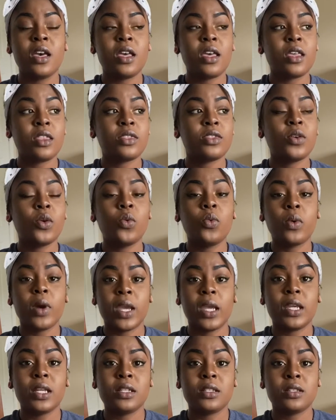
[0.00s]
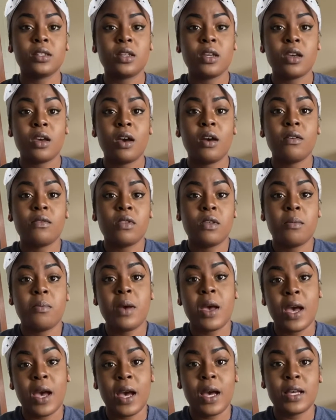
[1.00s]
the weight of the
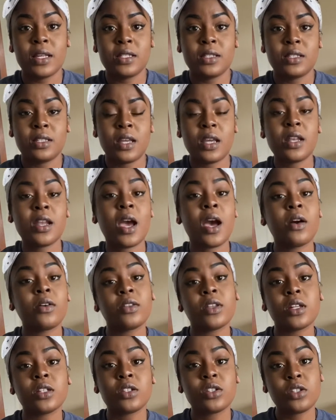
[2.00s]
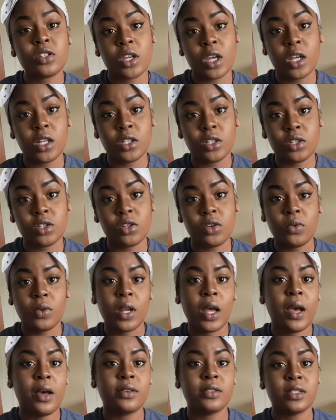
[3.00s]
past and how that's changed you and
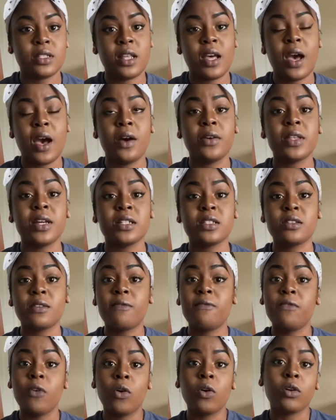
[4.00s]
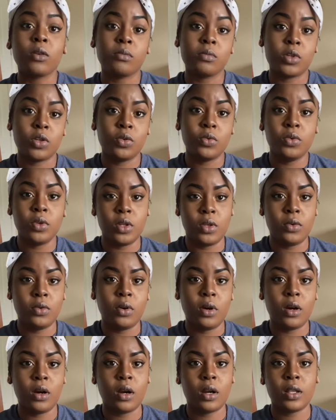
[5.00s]
how that's formed who you
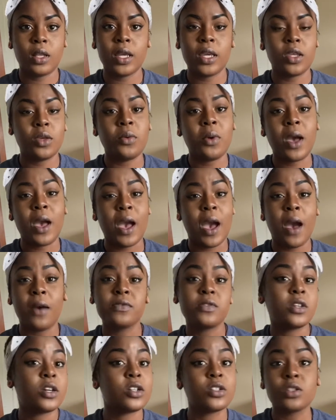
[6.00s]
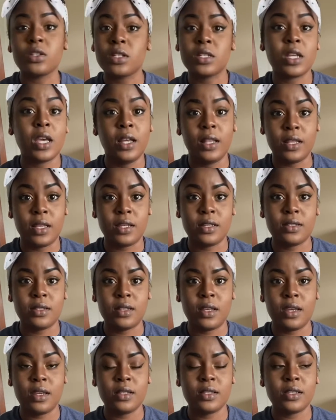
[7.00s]
are. Like you have to understand these
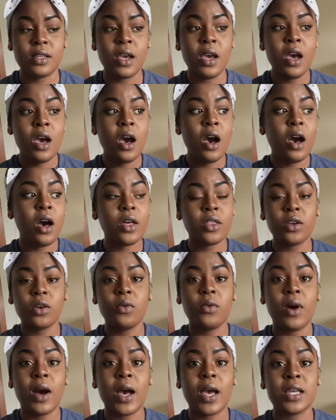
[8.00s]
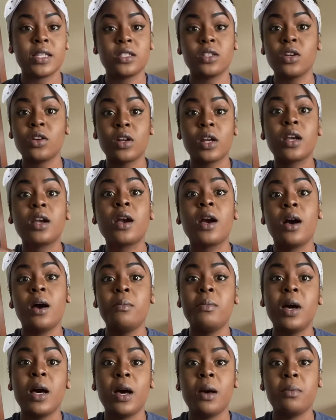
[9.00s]
things. Otherwise, they're going to come
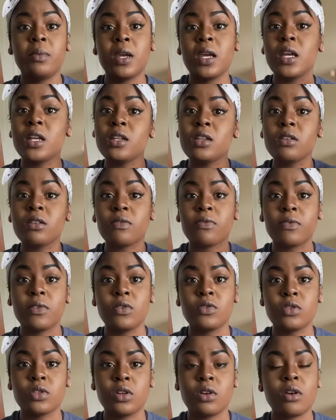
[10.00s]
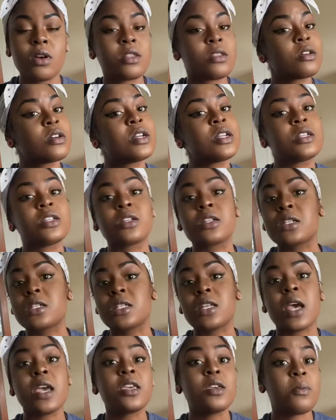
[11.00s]
up in your future and they're going to just
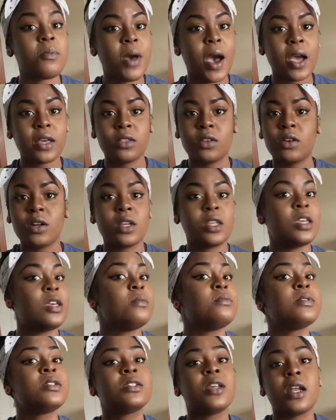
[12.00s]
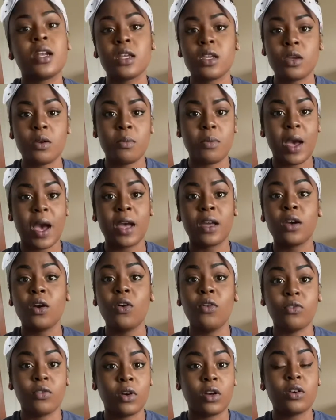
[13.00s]
set you back. They're going to keep setting you back
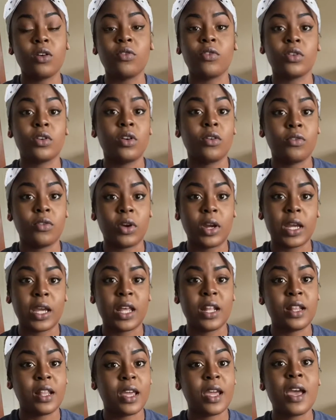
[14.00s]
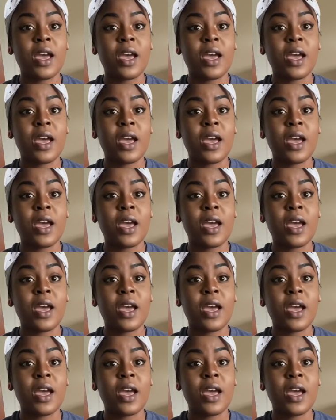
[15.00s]
over and over and over again. Like